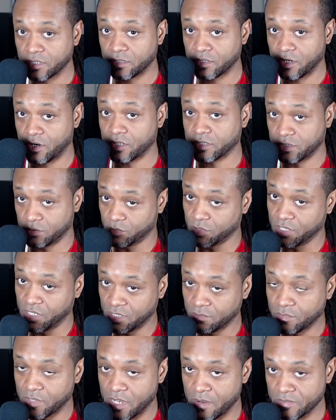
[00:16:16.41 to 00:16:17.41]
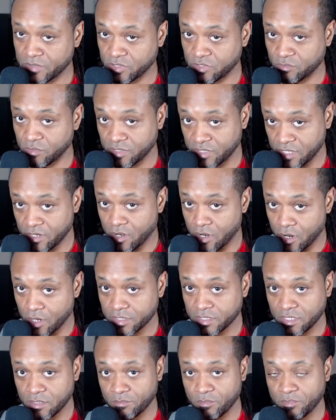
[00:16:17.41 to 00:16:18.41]
There are some good moms too, but there are
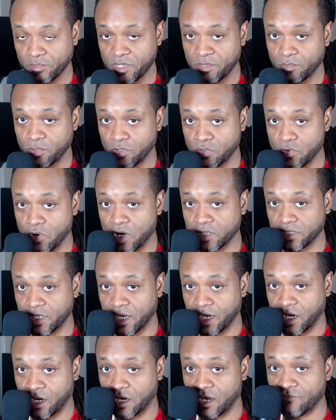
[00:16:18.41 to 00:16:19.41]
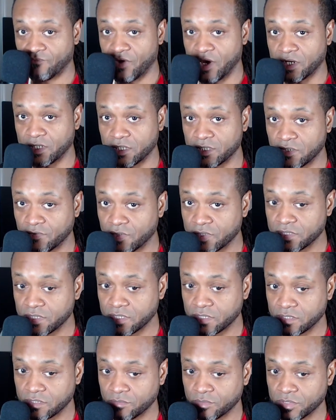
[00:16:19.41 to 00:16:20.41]
some people who are taking advantage of the
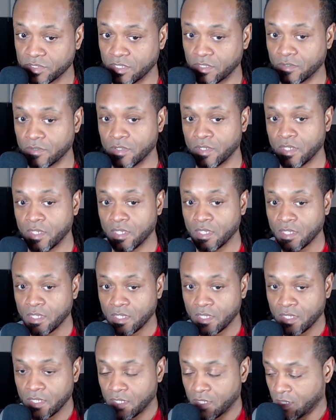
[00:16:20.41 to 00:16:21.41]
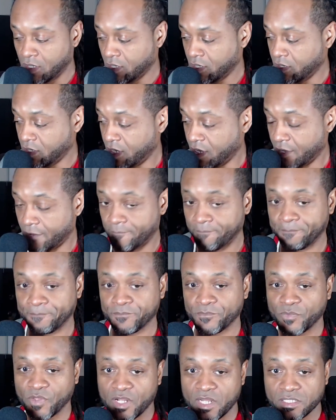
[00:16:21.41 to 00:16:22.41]
system. So yeah,
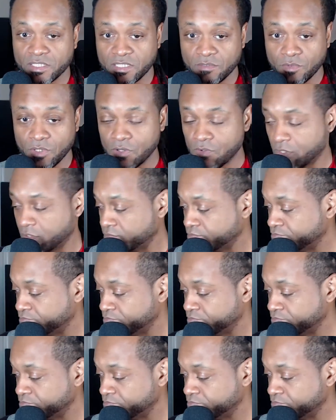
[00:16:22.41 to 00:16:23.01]
let's keep going.